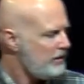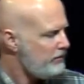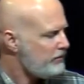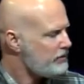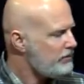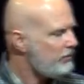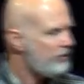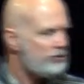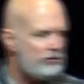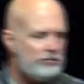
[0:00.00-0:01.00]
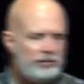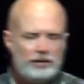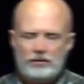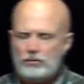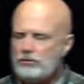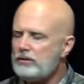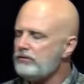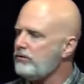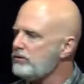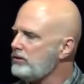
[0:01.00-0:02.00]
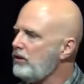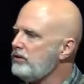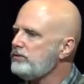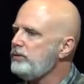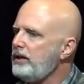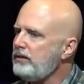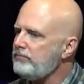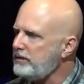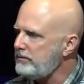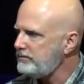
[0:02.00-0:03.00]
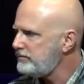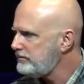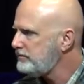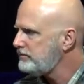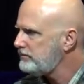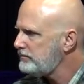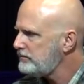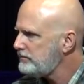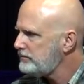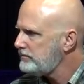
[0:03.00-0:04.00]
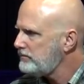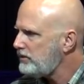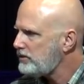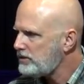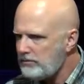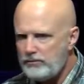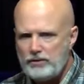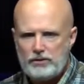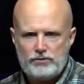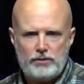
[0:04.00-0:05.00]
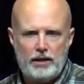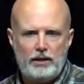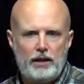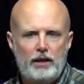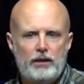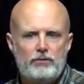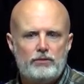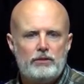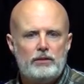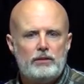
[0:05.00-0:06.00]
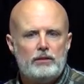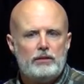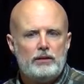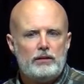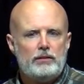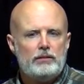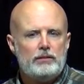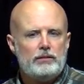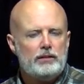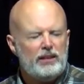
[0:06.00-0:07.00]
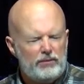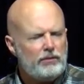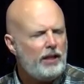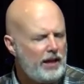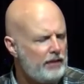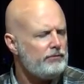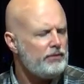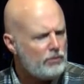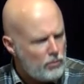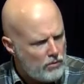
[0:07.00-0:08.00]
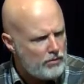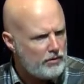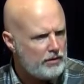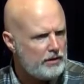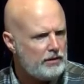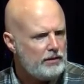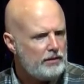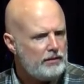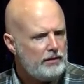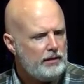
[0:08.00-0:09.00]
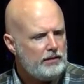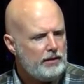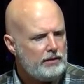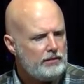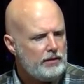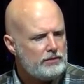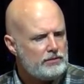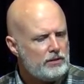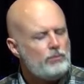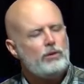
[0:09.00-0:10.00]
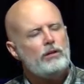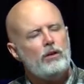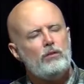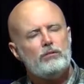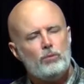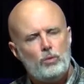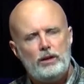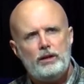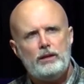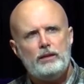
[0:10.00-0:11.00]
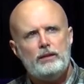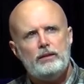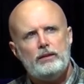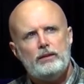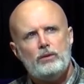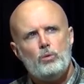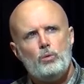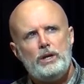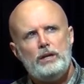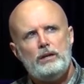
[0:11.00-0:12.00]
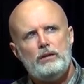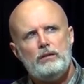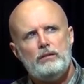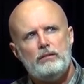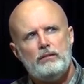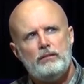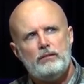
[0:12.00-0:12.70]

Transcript: for some of us who have been in the Word for as long as we have been for some of us that have uh, lived life in the Word, and, and, and, and somewhere along the way, we,